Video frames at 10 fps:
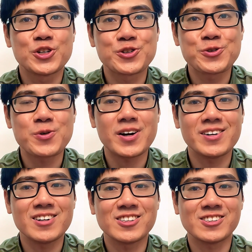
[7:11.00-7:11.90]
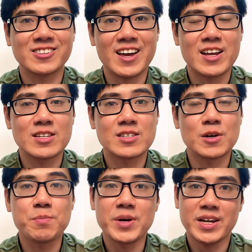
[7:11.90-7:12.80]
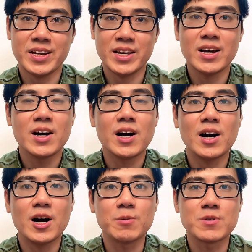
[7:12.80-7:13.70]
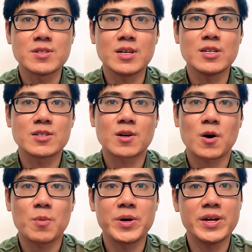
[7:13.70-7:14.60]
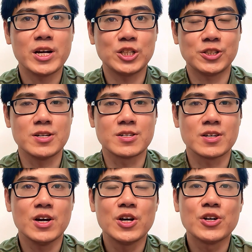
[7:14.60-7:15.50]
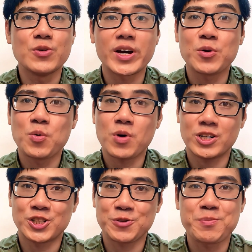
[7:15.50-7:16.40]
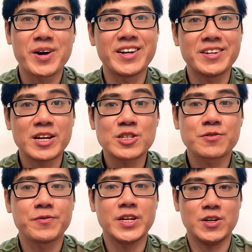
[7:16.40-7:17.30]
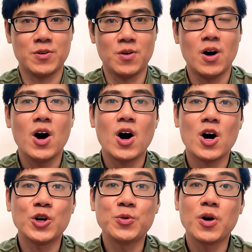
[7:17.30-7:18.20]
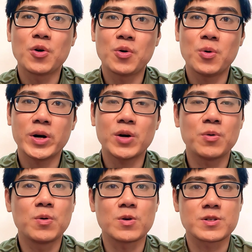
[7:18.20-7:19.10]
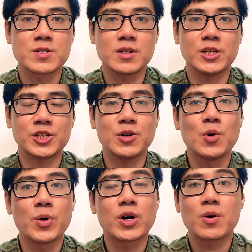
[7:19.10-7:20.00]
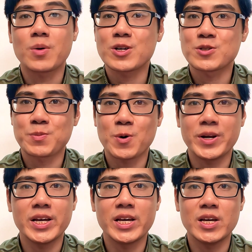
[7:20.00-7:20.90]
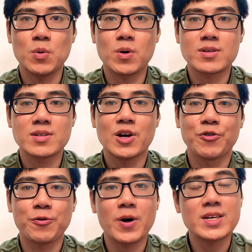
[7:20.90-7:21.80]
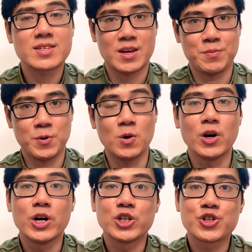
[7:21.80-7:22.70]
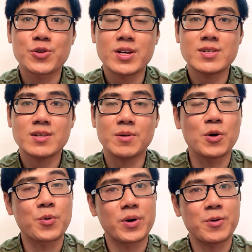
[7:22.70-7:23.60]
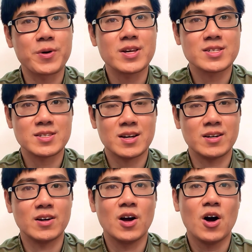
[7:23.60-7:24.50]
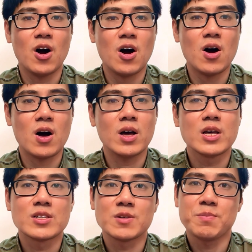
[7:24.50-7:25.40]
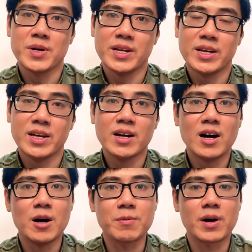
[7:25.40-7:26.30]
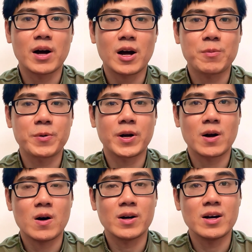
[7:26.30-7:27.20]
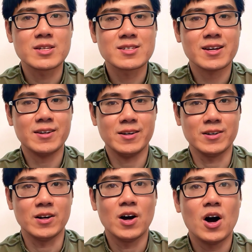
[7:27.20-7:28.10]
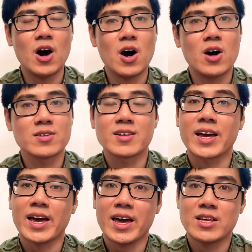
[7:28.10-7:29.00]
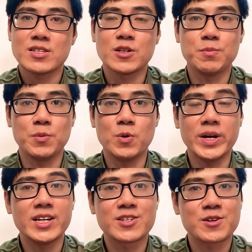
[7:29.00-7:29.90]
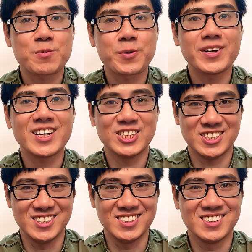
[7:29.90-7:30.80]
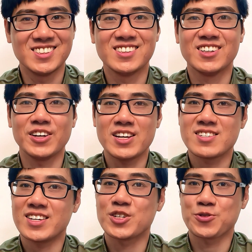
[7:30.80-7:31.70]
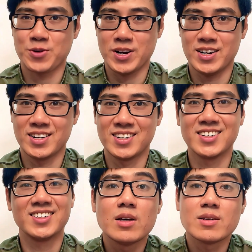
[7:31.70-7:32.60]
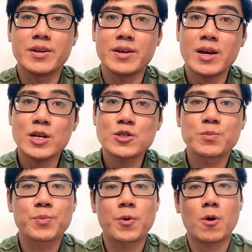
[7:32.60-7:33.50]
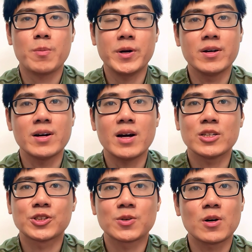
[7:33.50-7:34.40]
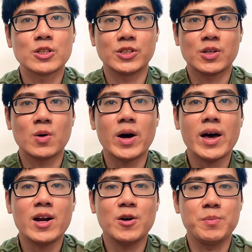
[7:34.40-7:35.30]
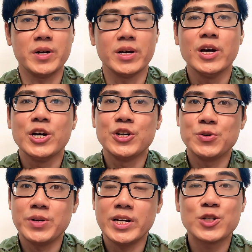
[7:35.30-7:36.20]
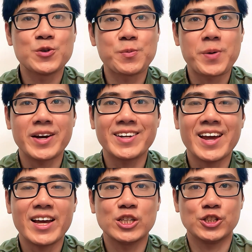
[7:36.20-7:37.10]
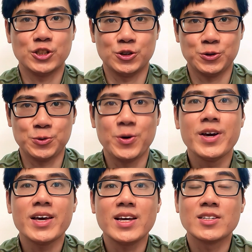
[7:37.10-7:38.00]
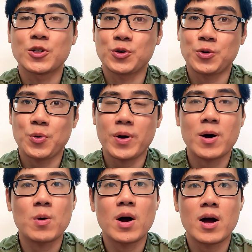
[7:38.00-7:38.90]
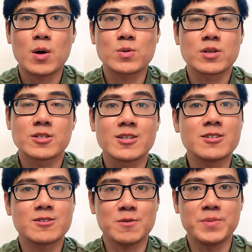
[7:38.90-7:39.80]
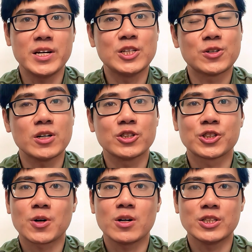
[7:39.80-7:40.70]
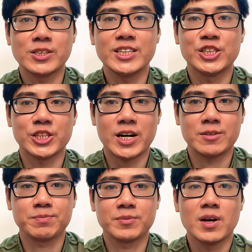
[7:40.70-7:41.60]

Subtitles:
To understand the meaning of these combinations, you can watch my next video or do a quick Google search with corresponding keywords, for example, trace of Aquarius sun, or the meaning of Capricorn ascendant, or the Cancer moon interpretation, etc. The next prominent astrological element you need to pay attention to is the 12-house system in your astrology chart.